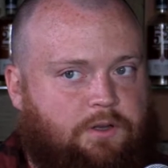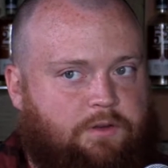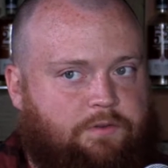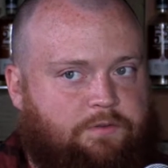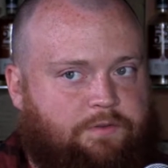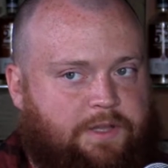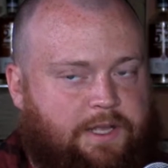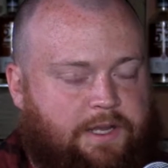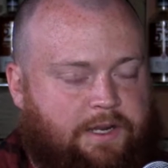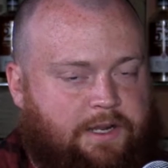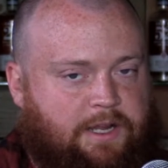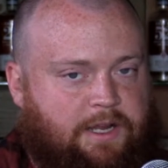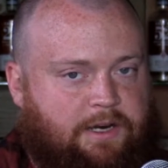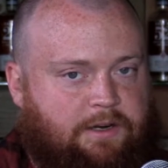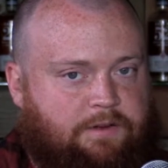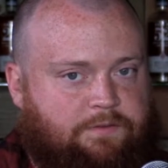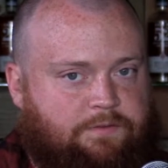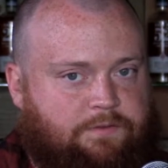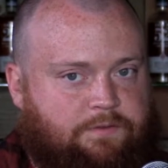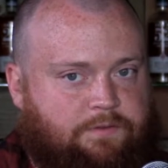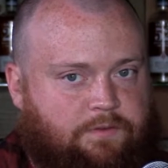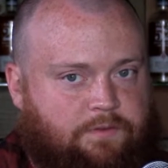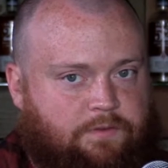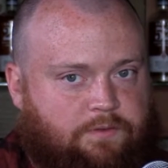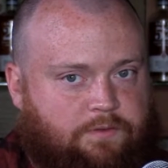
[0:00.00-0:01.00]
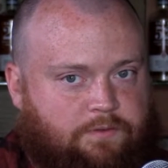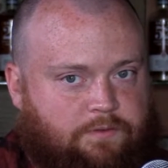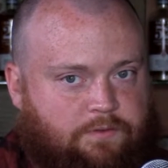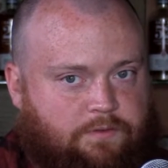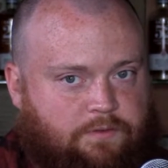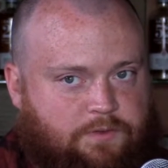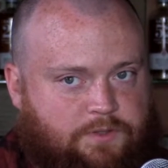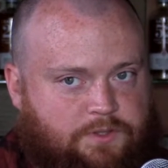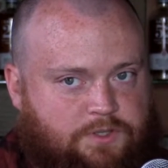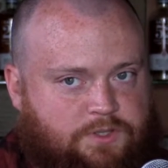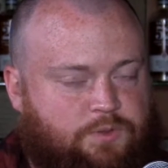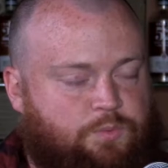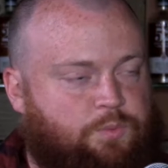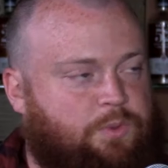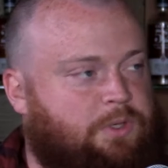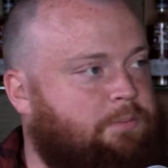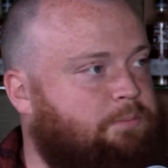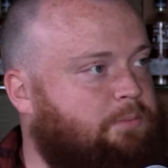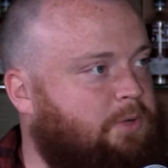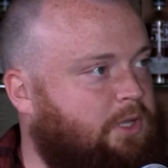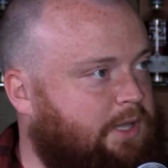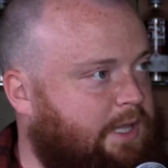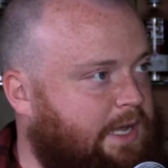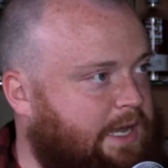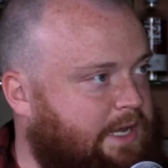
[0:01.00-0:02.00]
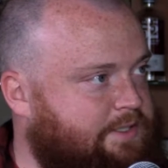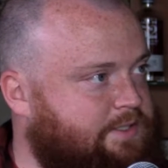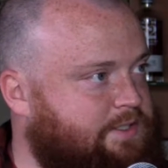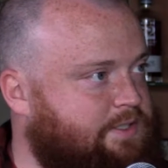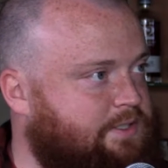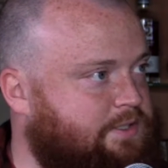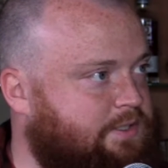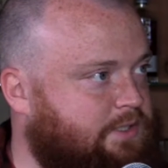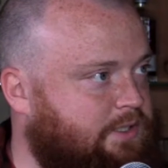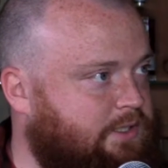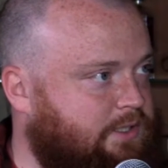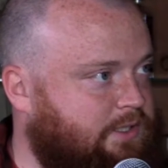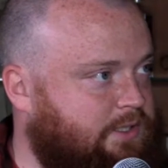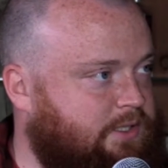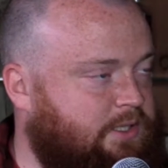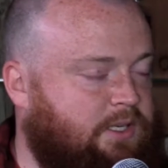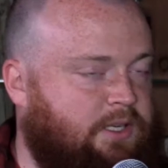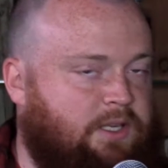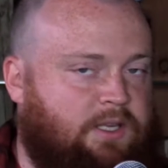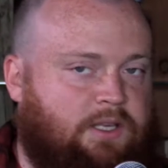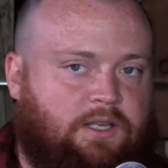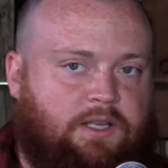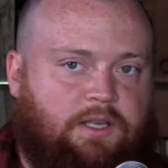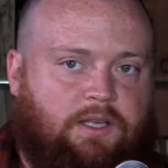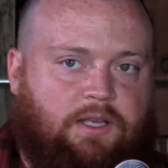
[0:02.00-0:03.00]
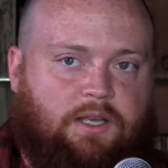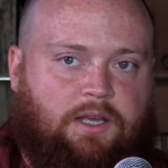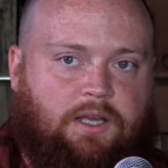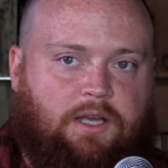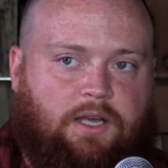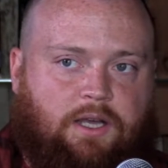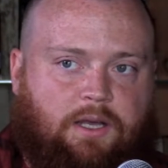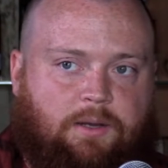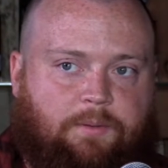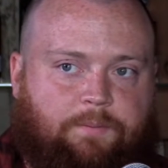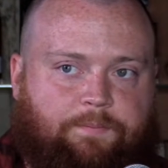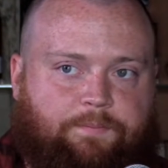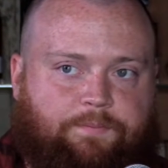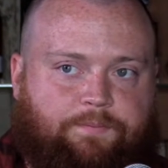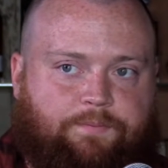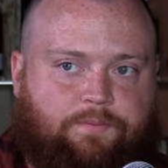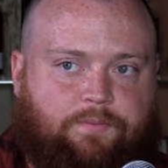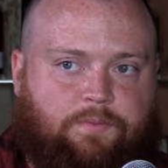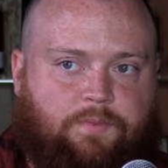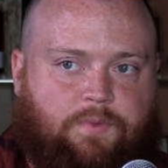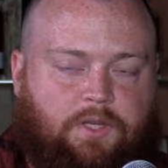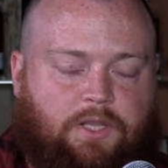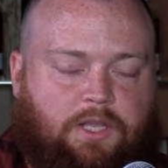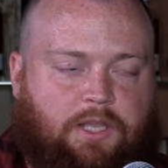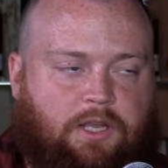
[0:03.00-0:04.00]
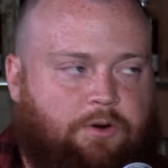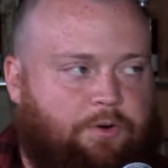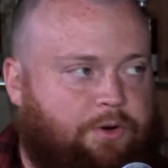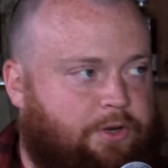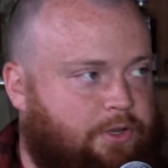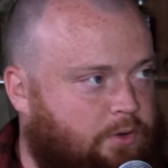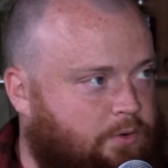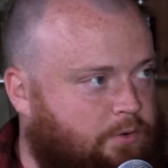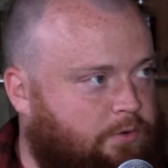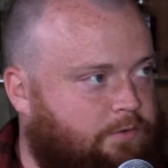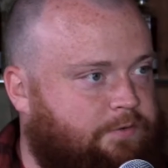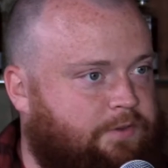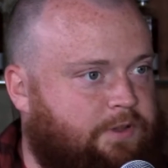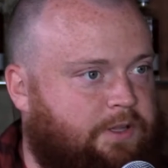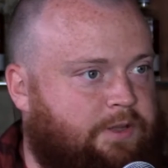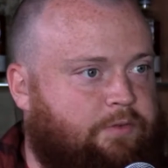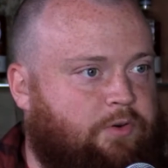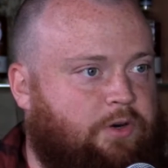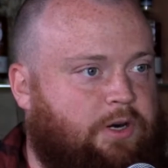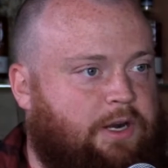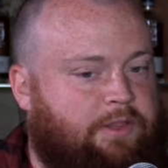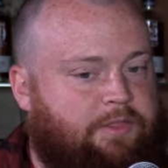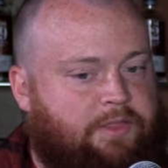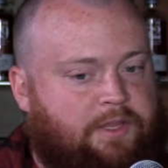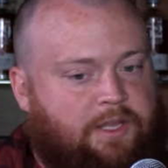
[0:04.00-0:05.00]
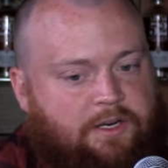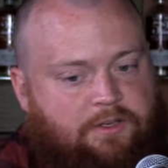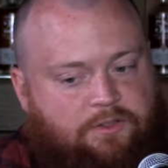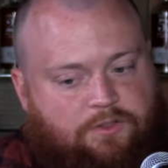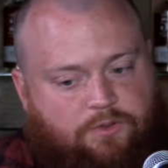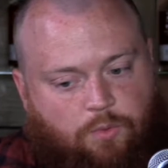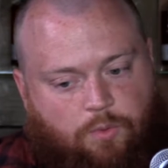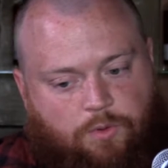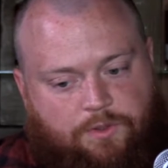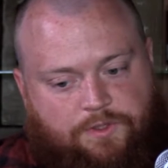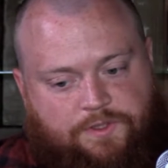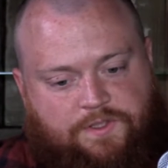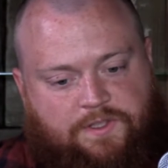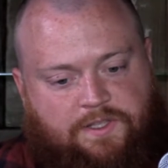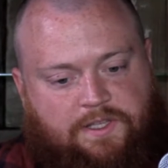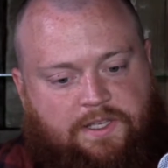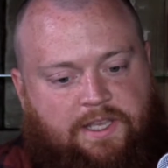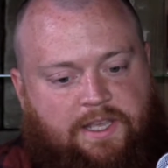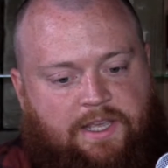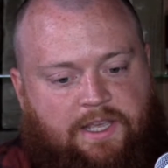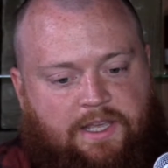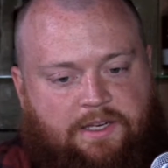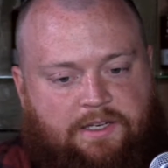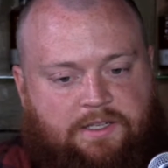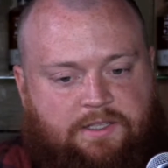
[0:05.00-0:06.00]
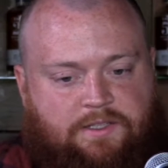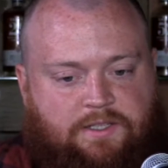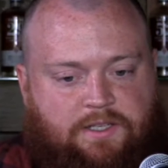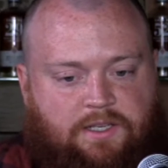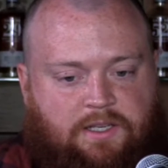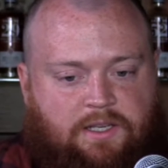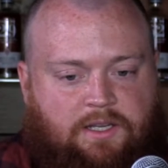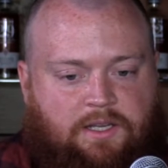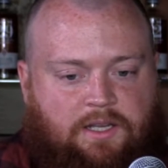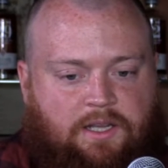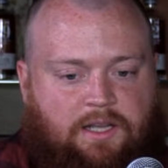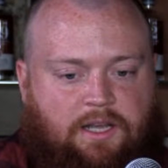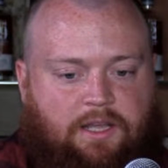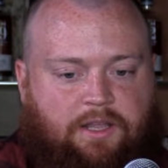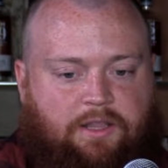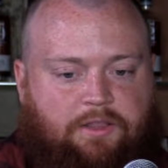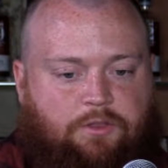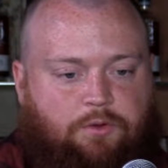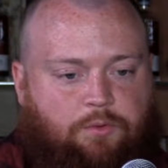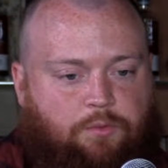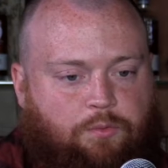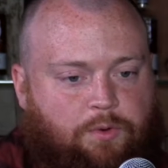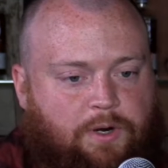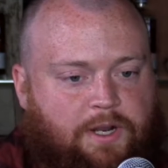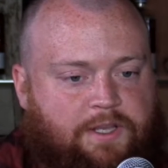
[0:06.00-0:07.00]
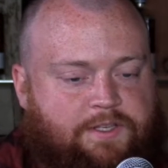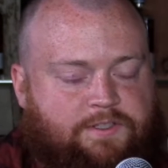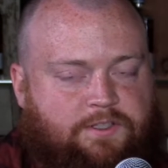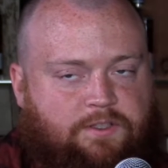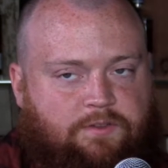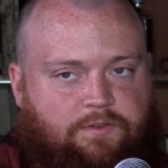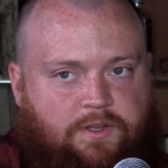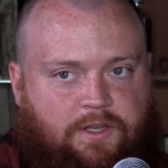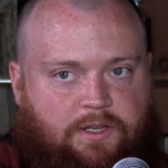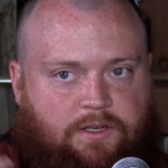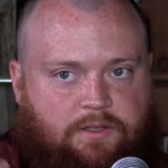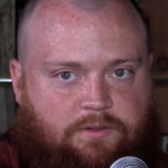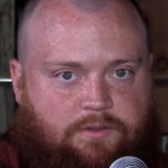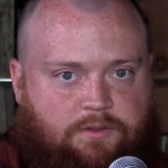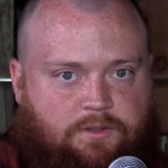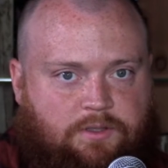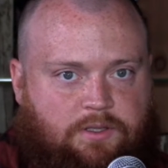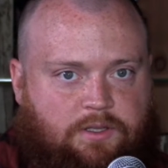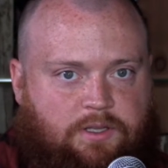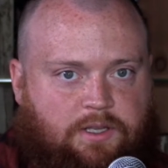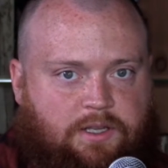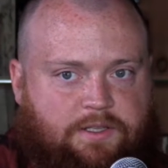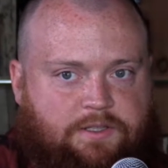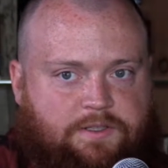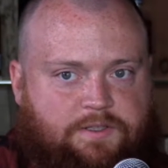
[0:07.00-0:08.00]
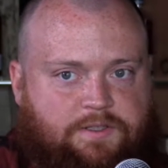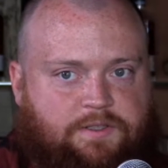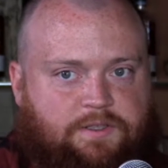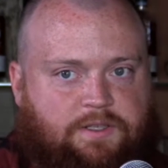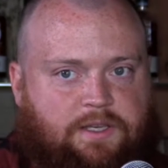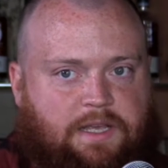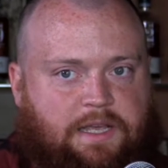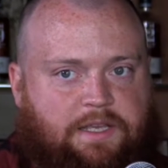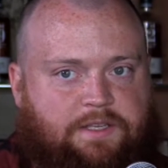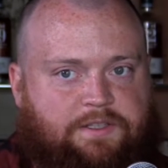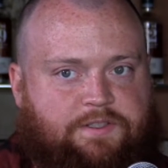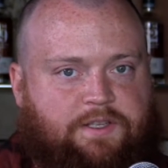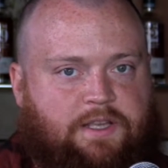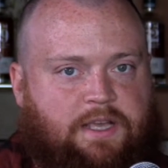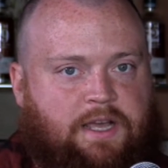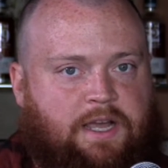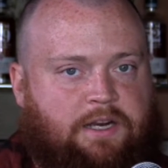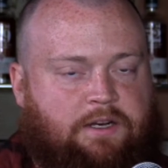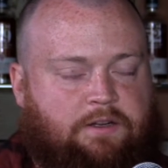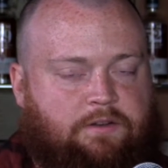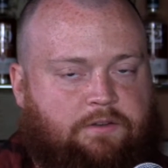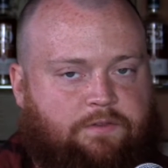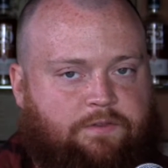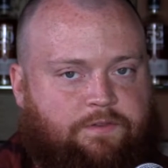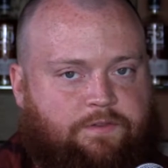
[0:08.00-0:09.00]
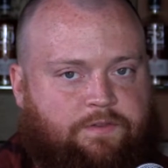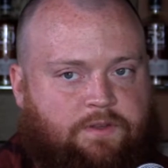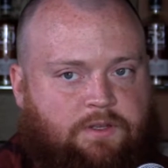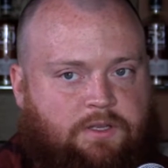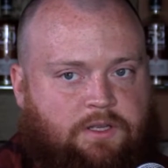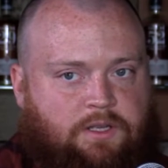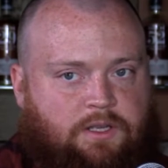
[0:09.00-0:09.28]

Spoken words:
that kind of sweet molassesy Gary Oak flavor. And then towards the end, I think the rest of it has kind of